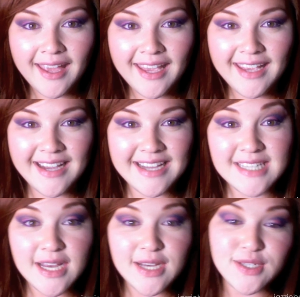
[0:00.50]
Hey
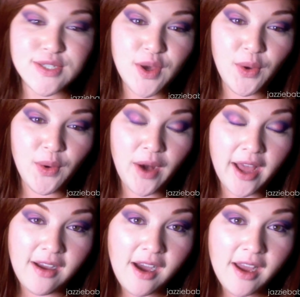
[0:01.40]
guys, so
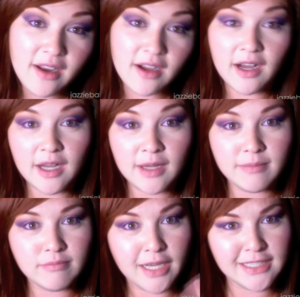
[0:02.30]
I got,
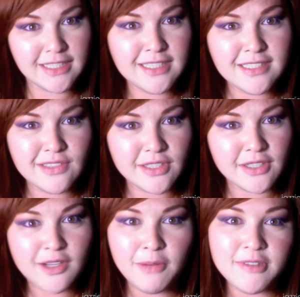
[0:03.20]
um, I did this look
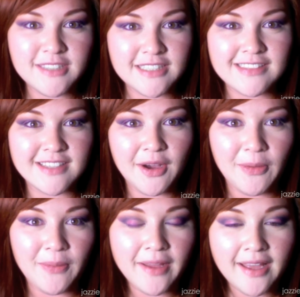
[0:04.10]
a couple days
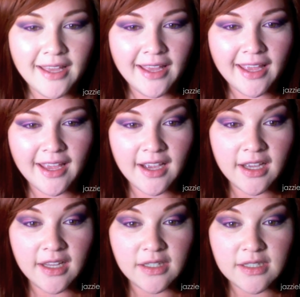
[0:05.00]
ago
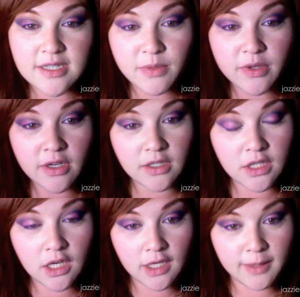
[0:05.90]
and someone
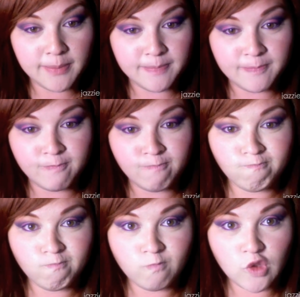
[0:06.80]
on, um,
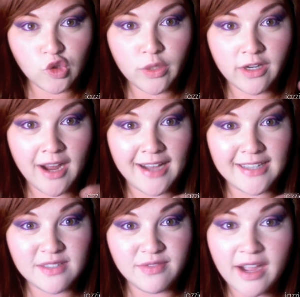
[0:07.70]
Twitter
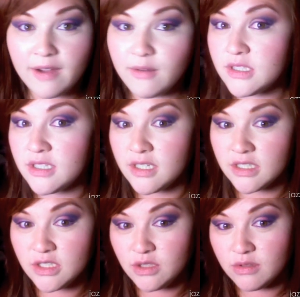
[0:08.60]
asked if I was going
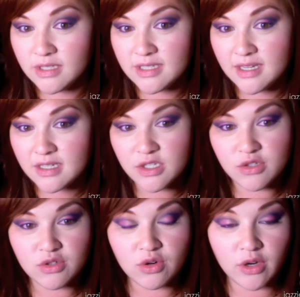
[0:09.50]
to do this as a
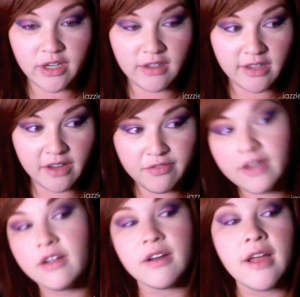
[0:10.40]
tutorial and I
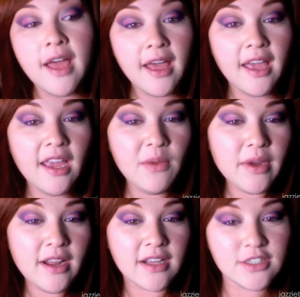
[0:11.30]
figured, hey,
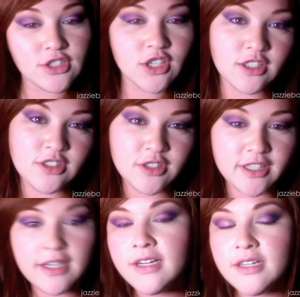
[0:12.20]
why not? Sure, I'll do it.
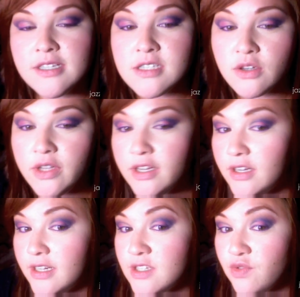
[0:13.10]
So here
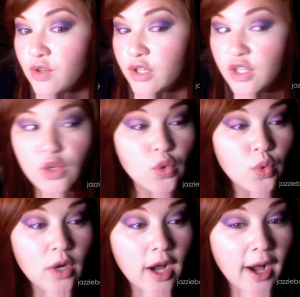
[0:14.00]
it is for you.